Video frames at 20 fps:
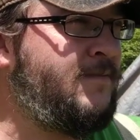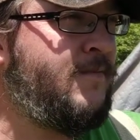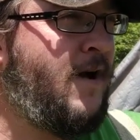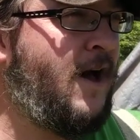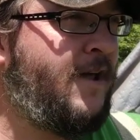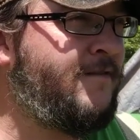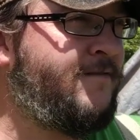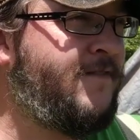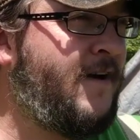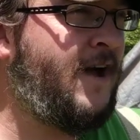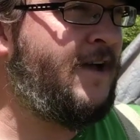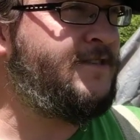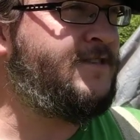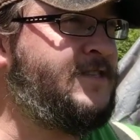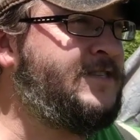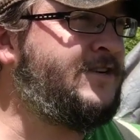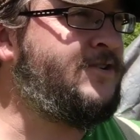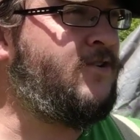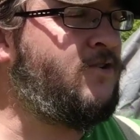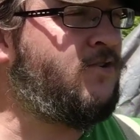modified
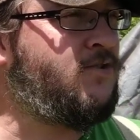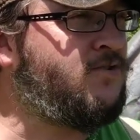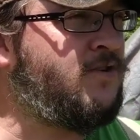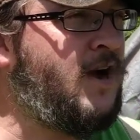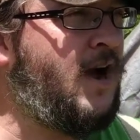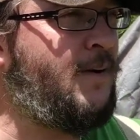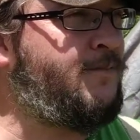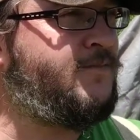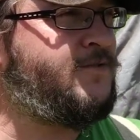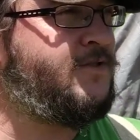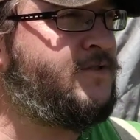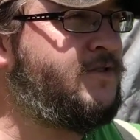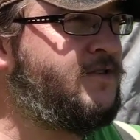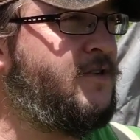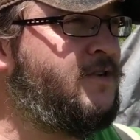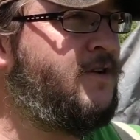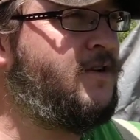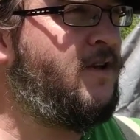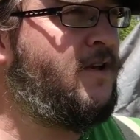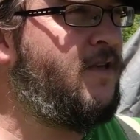cereal crops
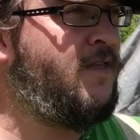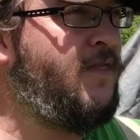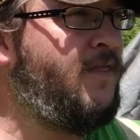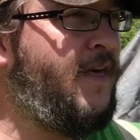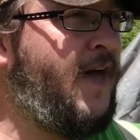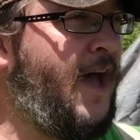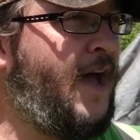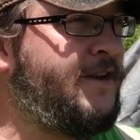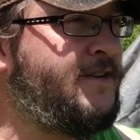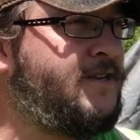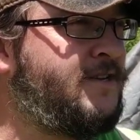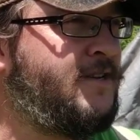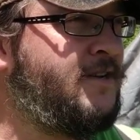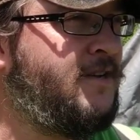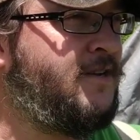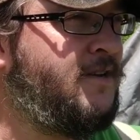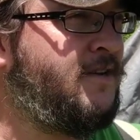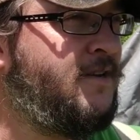that